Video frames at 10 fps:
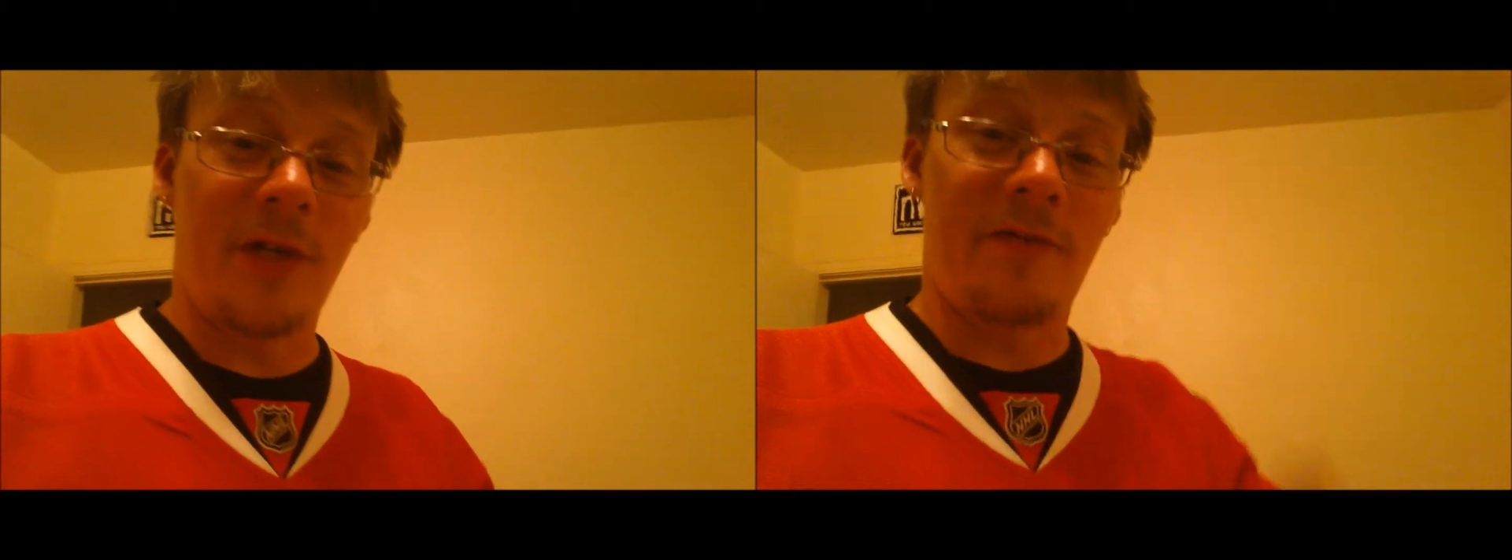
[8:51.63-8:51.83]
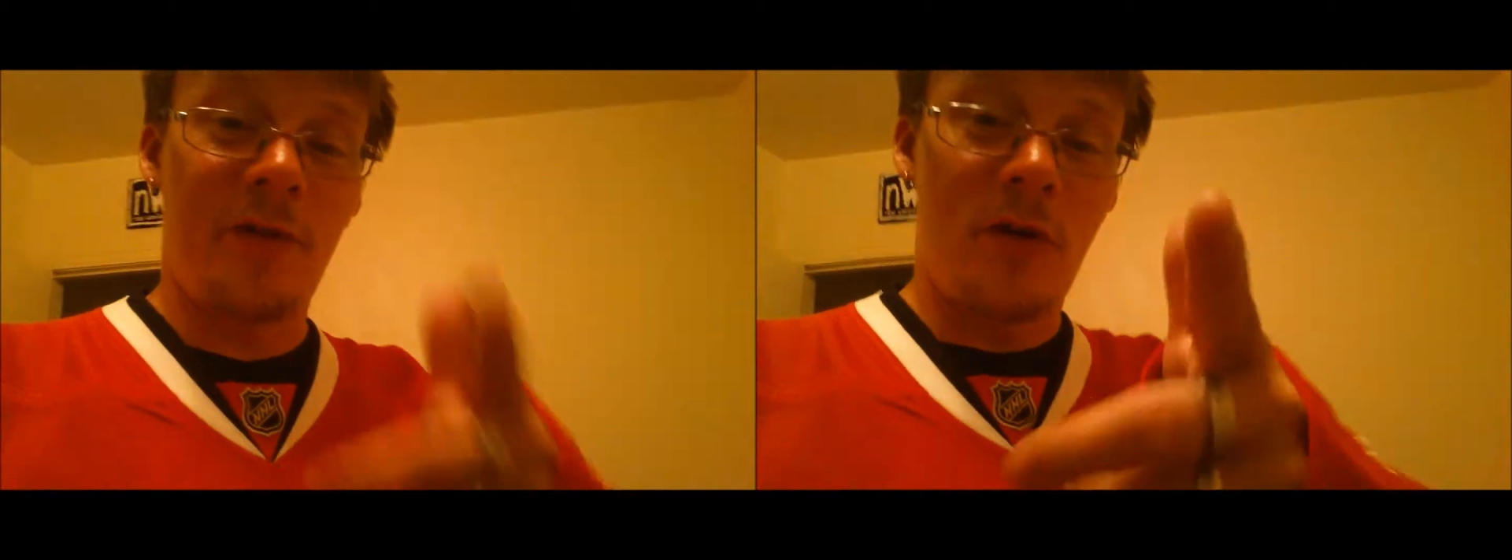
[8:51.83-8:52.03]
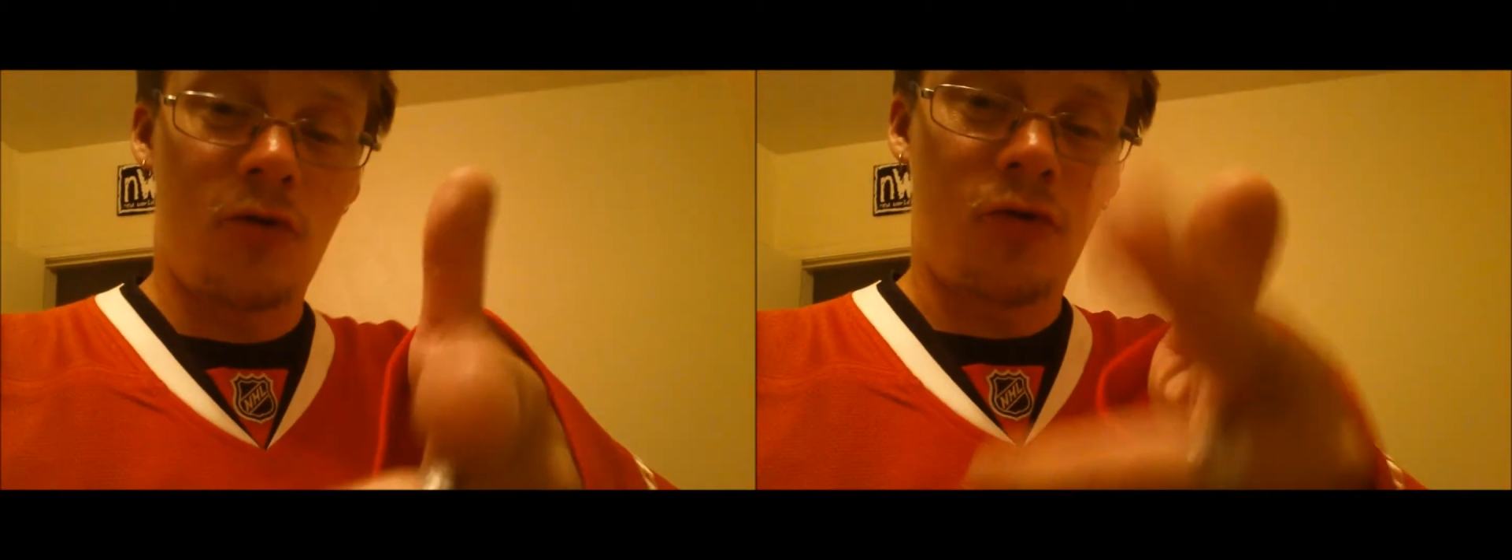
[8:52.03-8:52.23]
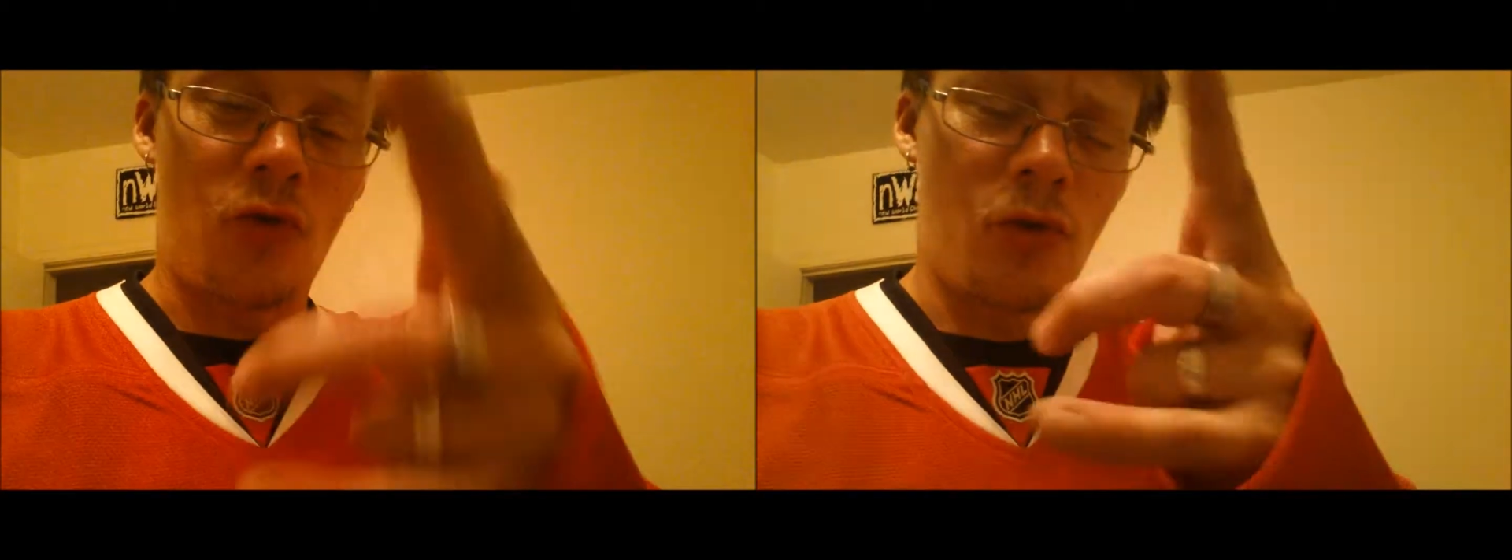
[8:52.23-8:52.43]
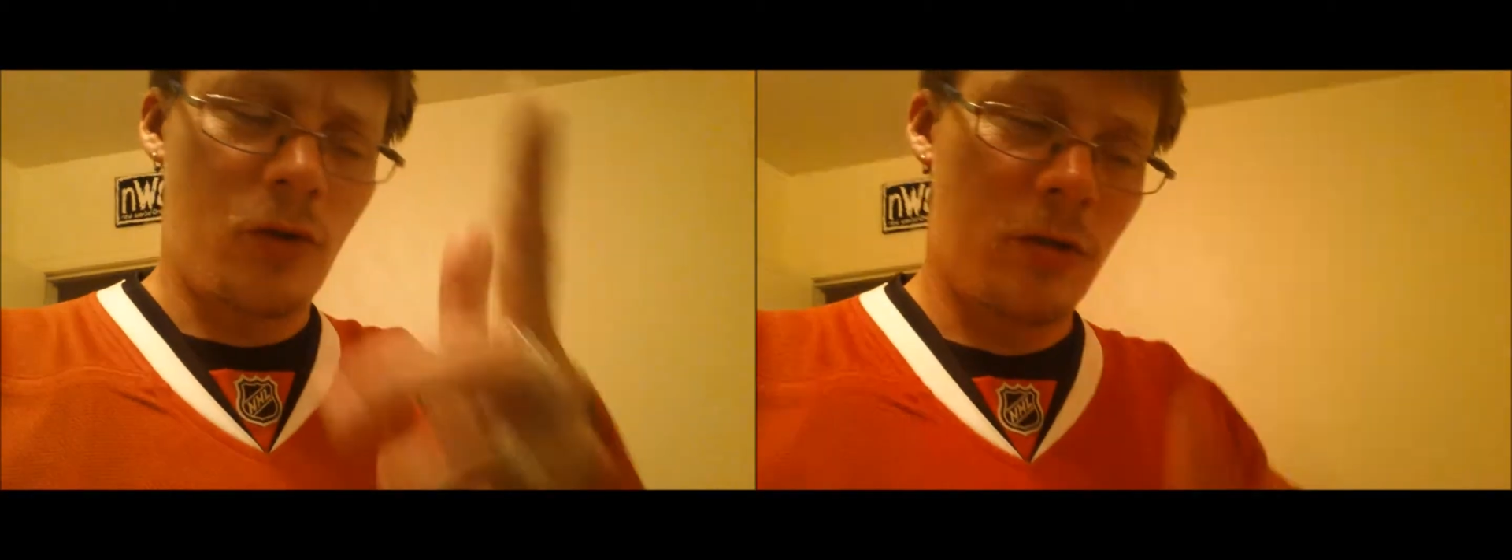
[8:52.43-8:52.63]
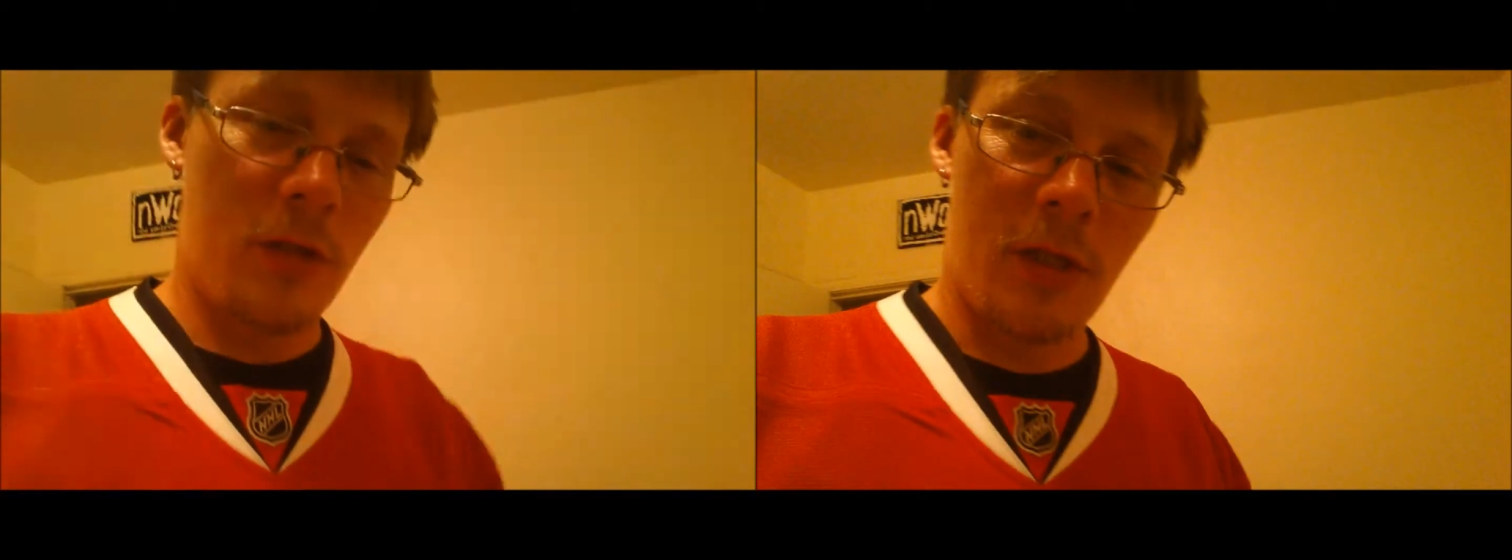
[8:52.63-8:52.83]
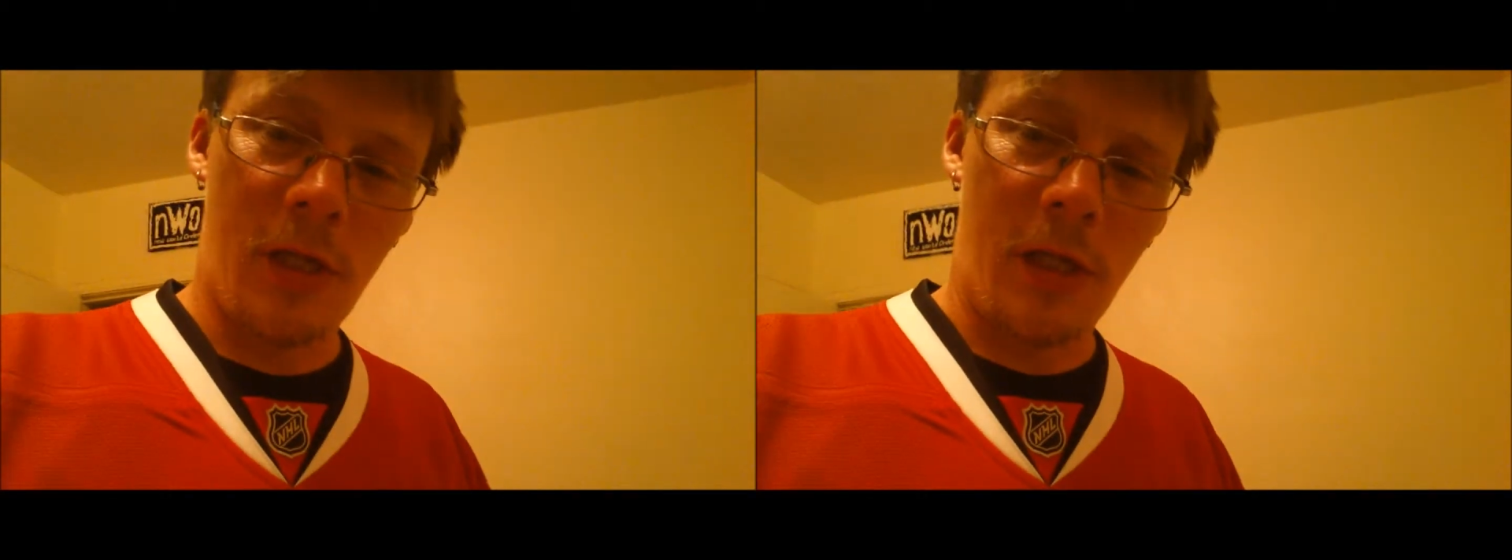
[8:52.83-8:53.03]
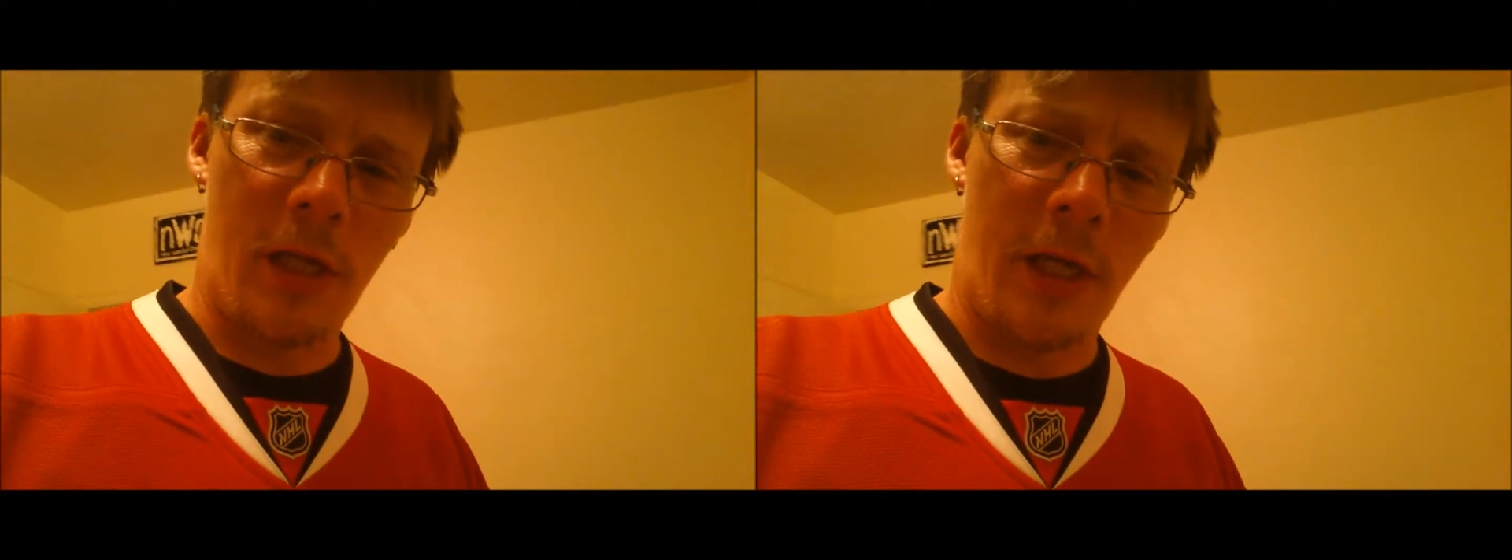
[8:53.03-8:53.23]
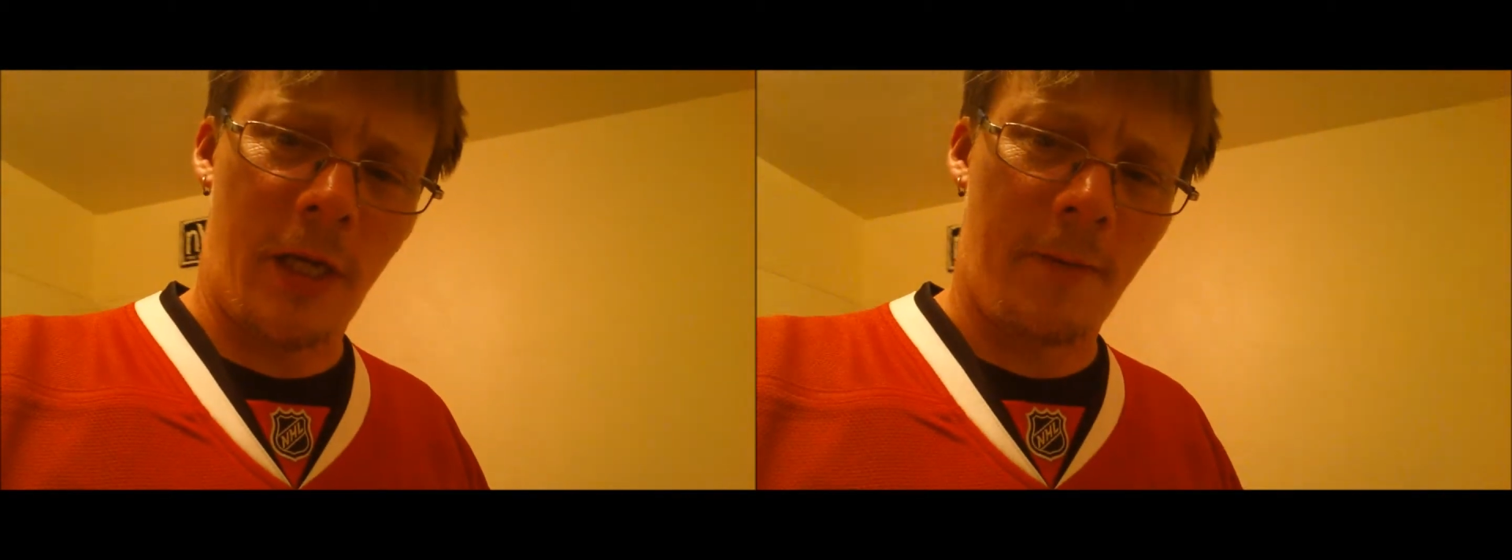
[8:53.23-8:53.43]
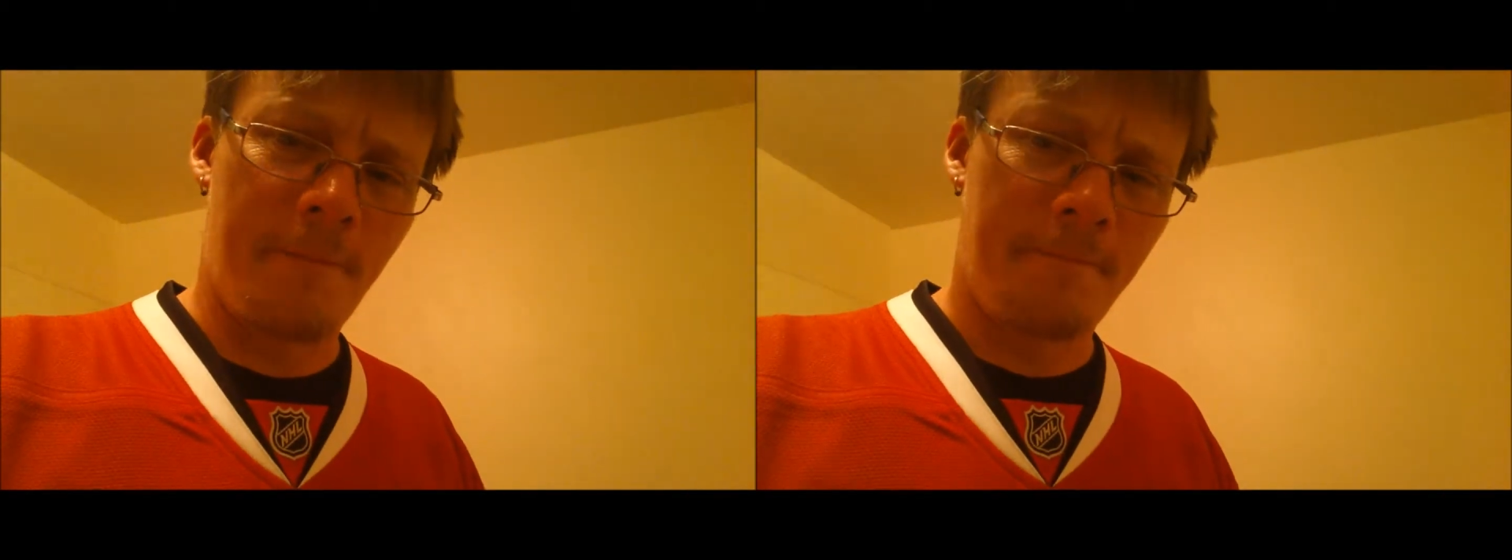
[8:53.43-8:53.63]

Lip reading: Trev. Later.